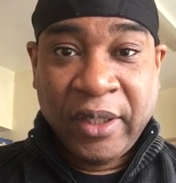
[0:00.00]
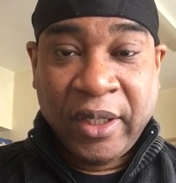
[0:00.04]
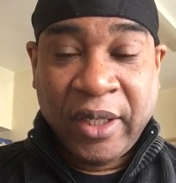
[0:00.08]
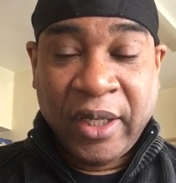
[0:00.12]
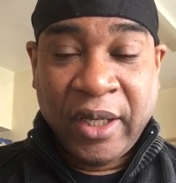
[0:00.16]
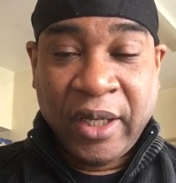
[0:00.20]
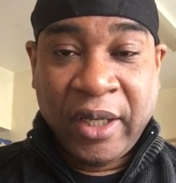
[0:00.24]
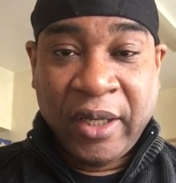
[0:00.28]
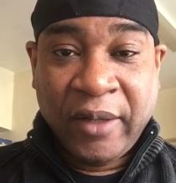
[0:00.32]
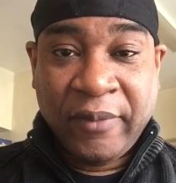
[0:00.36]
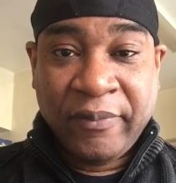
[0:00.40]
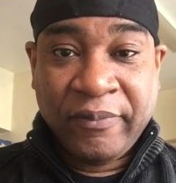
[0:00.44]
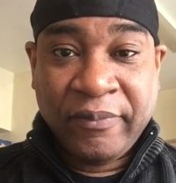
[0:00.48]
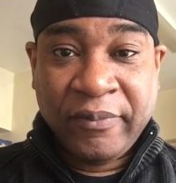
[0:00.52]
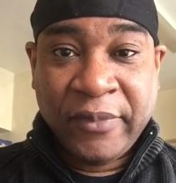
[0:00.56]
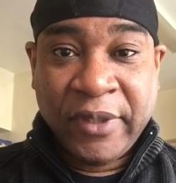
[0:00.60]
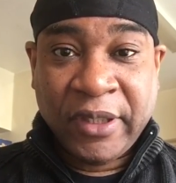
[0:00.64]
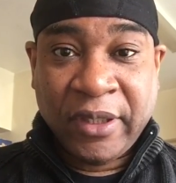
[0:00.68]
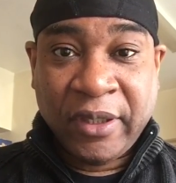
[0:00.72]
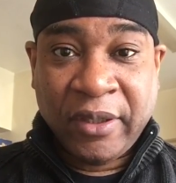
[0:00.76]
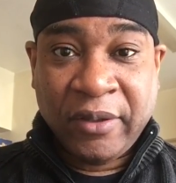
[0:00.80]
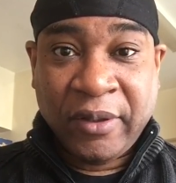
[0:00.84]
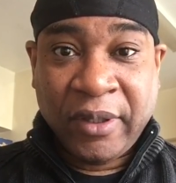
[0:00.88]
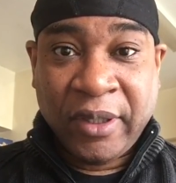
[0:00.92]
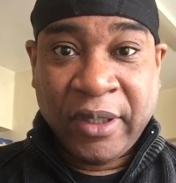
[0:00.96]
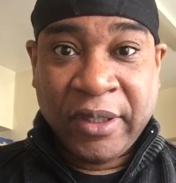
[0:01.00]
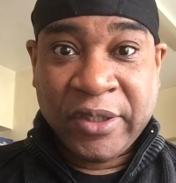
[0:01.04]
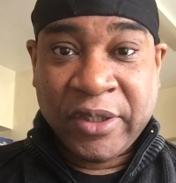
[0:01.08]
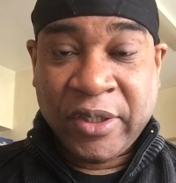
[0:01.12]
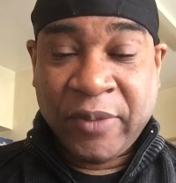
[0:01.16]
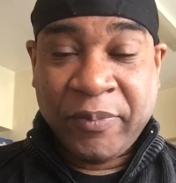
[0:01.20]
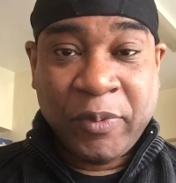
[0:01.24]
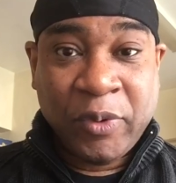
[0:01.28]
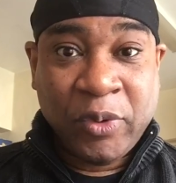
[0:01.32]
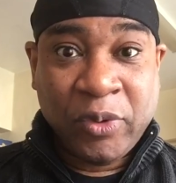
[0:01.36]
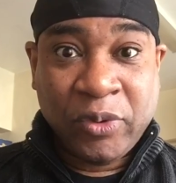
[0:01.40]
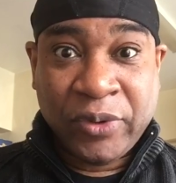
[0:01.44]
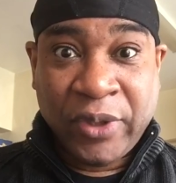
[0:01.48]
I was
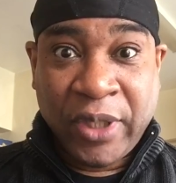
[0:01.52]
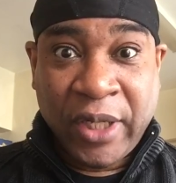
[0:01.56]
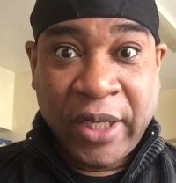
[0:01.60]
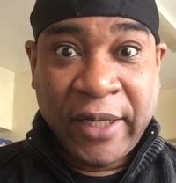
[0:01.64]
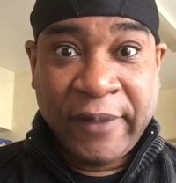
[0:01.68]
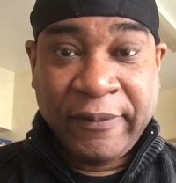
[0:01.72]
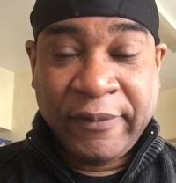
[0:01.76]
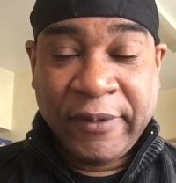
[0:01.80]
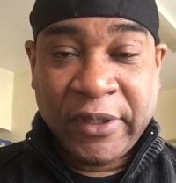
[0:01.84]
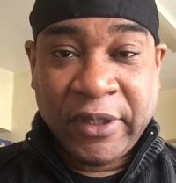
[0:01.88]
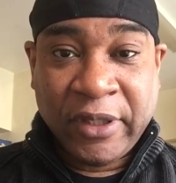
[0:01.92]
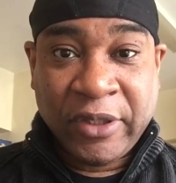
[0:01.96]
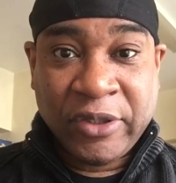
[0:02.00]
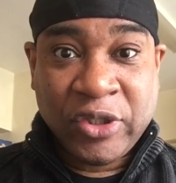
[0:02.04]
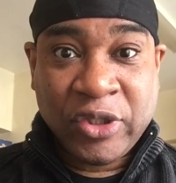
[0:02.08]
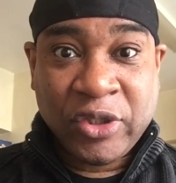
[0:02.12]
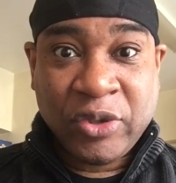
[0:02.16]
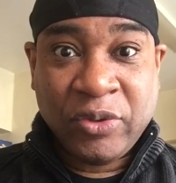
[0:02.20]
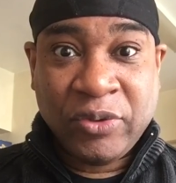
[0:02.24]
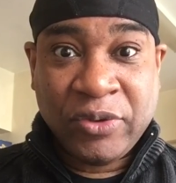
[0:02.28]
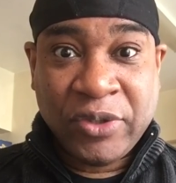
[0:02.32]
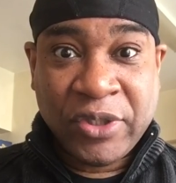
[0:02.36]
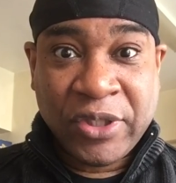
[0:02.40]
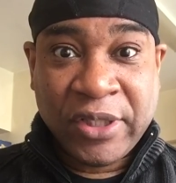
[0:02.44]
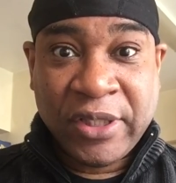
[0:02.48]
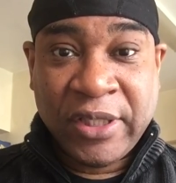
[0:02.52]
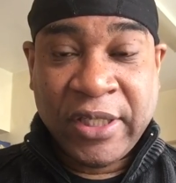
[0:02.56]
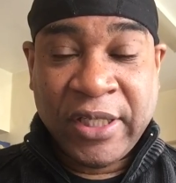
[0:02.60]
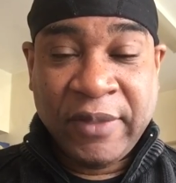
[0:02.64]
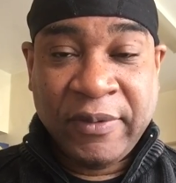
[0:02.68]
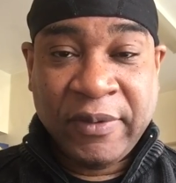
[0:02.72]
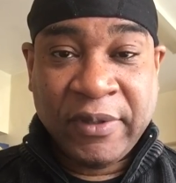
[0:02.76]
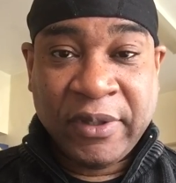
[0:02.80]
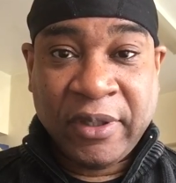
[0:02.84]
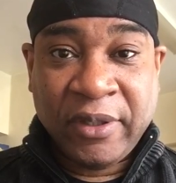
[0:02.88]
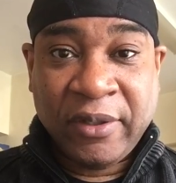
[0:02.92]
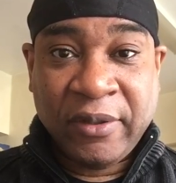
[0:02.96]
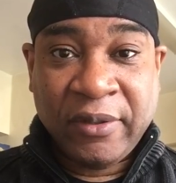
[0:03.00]
up all night, I just couldn't
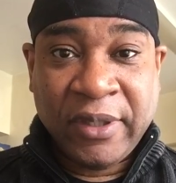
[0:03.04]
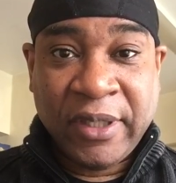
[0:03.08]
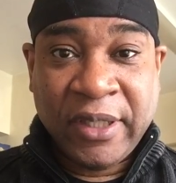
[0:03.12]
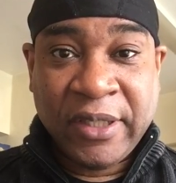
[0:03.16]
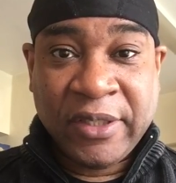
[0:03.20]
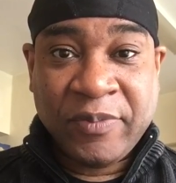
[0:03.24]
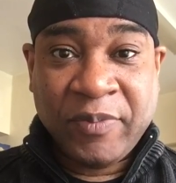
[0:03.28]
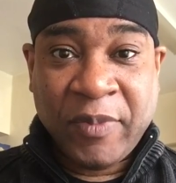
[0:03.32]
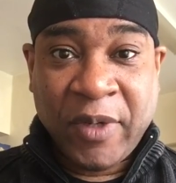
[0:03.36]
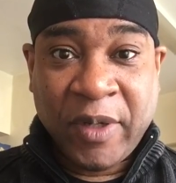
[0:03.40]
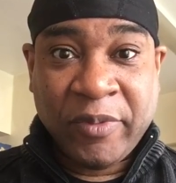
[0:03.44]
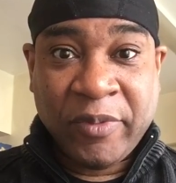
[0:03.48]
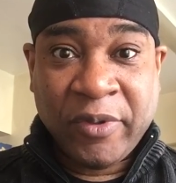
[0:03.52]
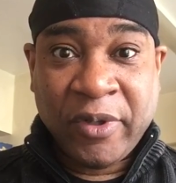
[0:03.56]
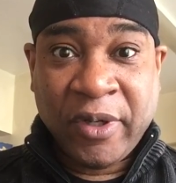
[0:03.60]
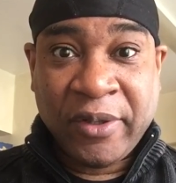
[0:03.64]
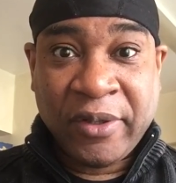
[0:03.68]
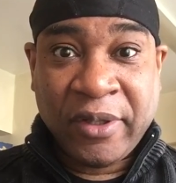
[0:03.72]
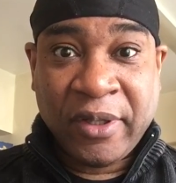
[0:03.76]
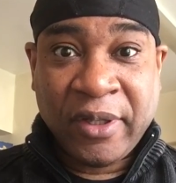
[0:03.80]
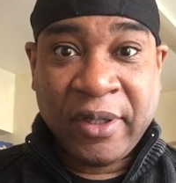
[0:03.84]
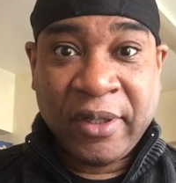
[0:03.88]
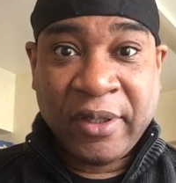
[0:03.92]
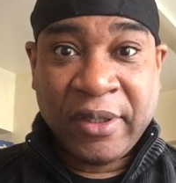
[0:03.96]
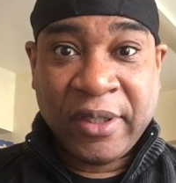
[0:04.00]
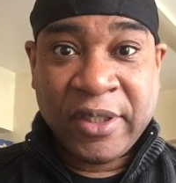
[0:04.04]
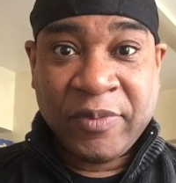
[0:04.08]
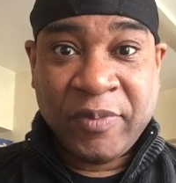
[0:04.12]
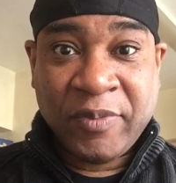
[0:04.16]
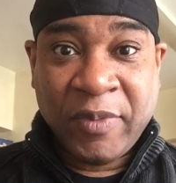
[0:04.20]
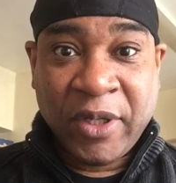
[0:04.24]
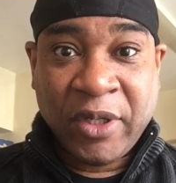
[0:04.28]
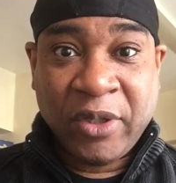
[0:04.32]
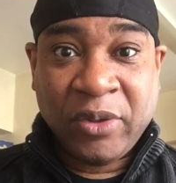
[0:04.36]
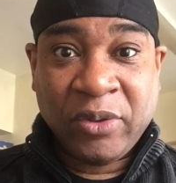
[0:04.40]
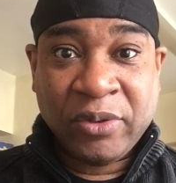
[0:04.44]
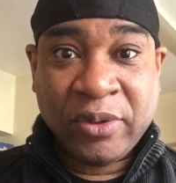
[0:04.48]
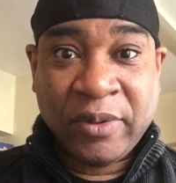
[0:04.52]
sleep. He's my brother, he's
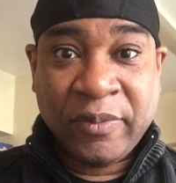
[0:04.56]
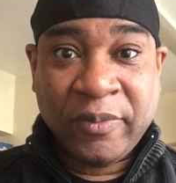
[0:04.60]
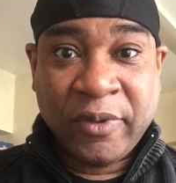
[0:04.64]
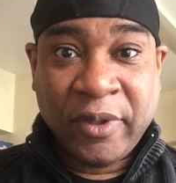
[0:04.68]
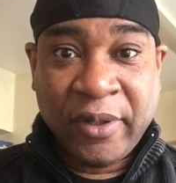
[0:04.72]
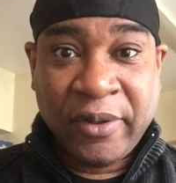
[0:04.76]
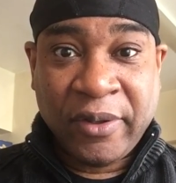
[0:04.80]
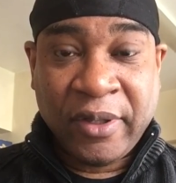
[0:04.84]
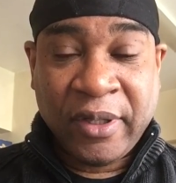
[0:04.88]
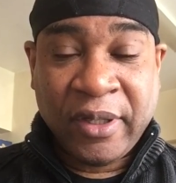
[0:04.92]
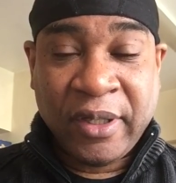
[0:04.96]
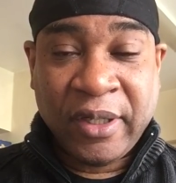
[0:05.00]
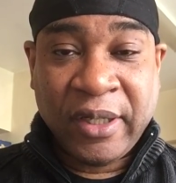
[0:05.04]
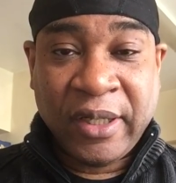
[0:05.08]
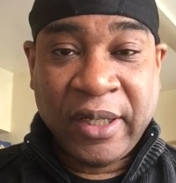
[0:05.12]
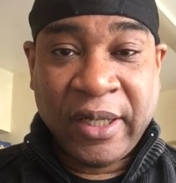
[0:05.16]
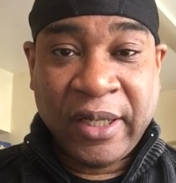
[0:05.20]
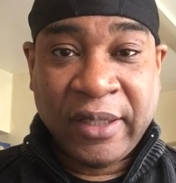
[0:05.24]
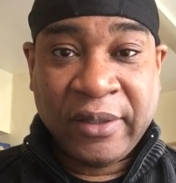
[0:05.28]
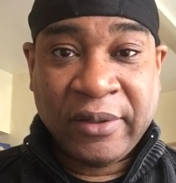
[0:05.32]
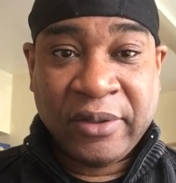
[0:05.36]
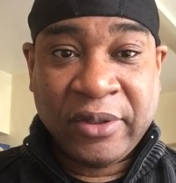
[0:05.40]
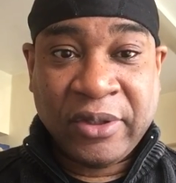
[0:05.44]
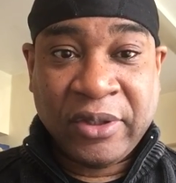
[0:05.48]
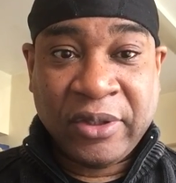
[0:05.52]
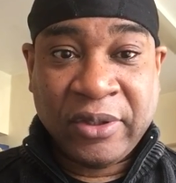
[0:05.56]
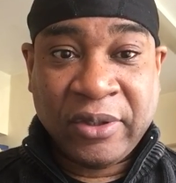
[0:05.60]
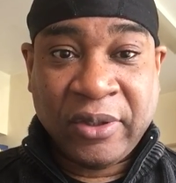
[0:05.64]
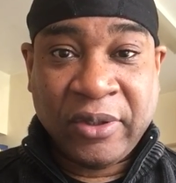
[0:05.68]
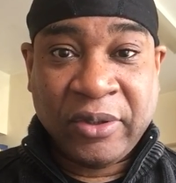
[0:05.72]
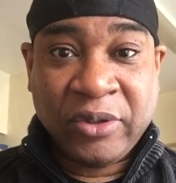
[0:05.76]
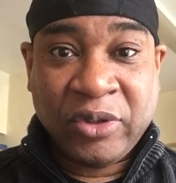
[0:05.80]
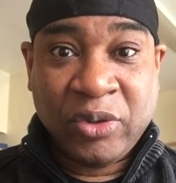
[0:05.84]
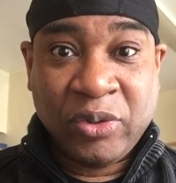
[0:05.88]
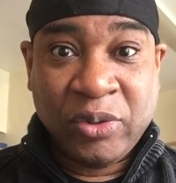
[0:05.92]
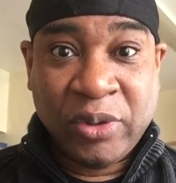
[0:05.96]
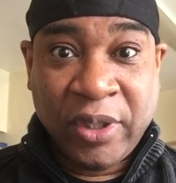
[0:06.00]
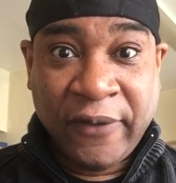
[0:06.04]
my older brother, and, I
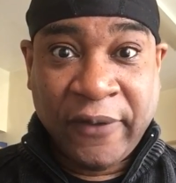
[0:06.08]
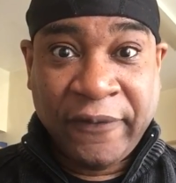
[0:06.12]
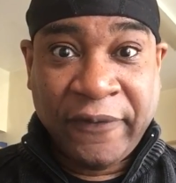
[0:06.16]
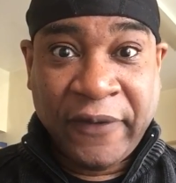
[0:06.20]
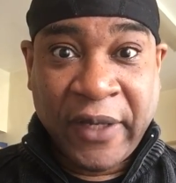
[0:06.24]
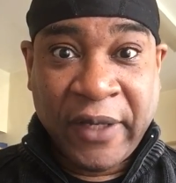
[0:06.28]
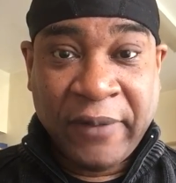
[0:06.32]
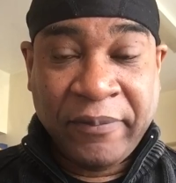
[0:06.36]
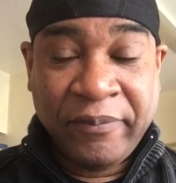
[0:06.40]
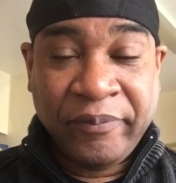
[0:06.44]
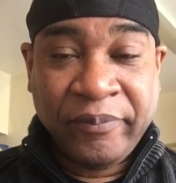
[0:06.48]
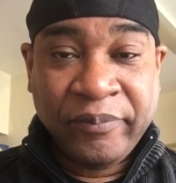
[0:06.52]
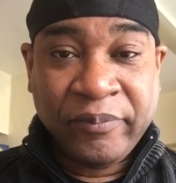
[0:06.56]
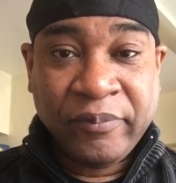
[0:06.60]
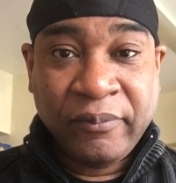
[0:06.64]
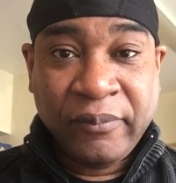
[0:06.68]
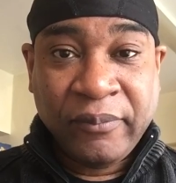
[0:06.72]
do love him.